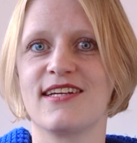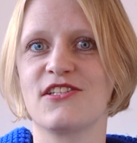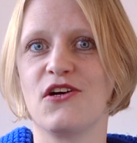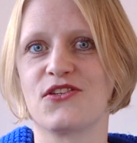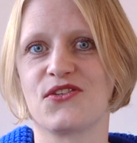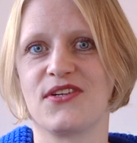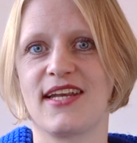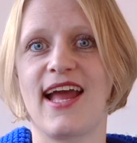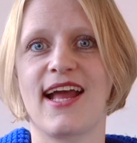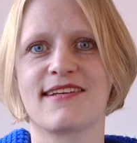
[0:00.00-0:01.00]
is also an
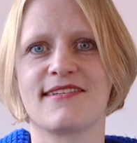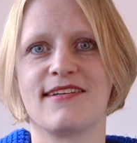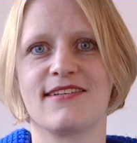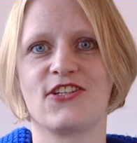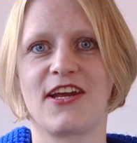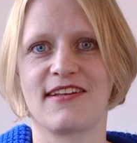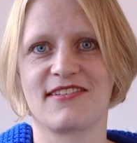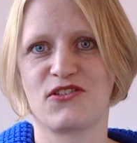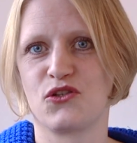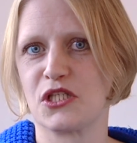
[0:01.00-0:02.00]
excellent
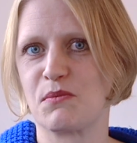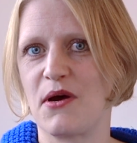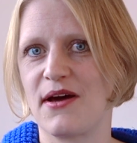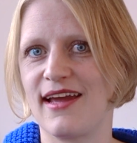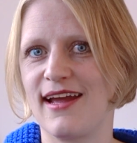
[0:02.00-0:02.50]
chance to spot